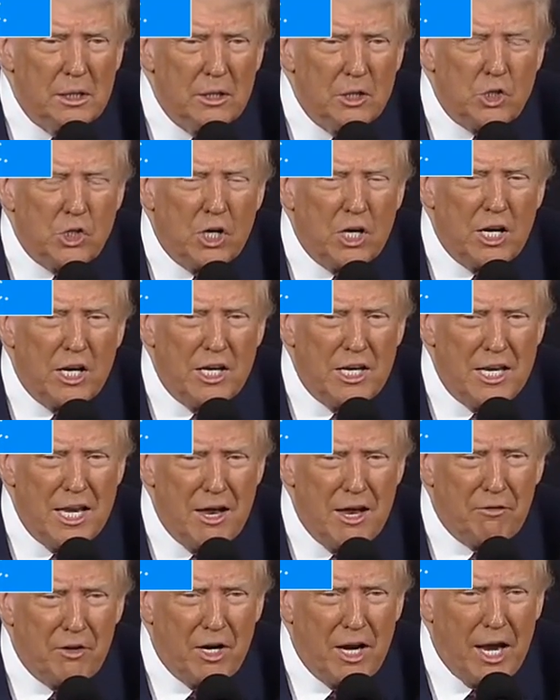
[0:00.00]
Should have
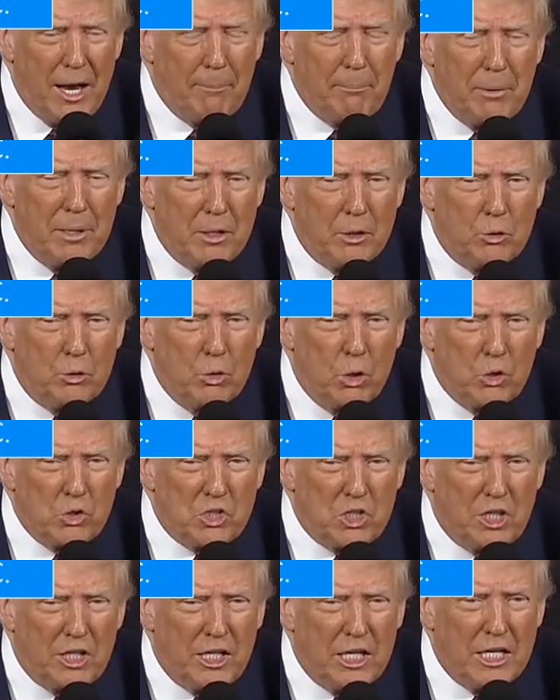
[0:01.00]
never happened.
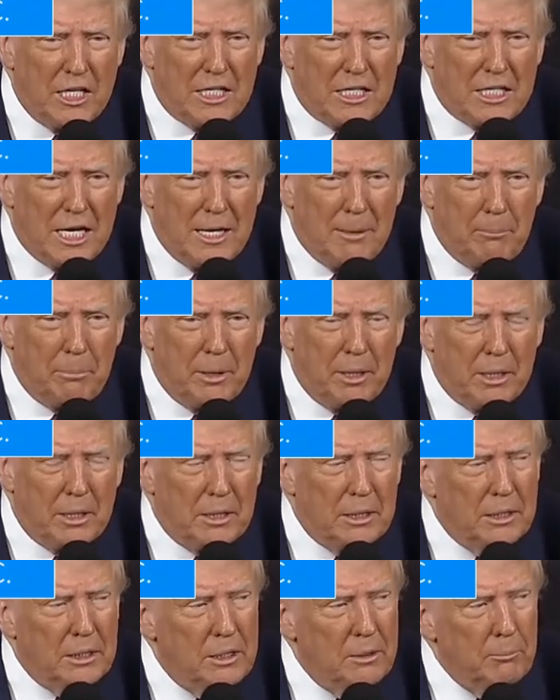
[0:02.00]
Grossly incompetent
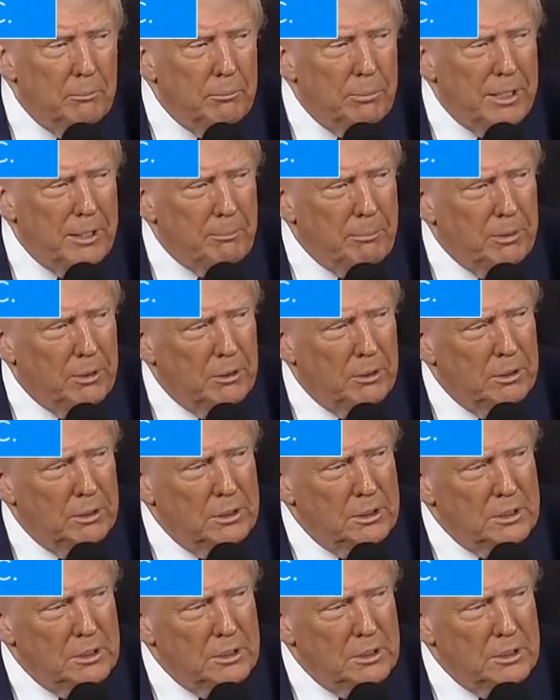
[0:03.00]
people.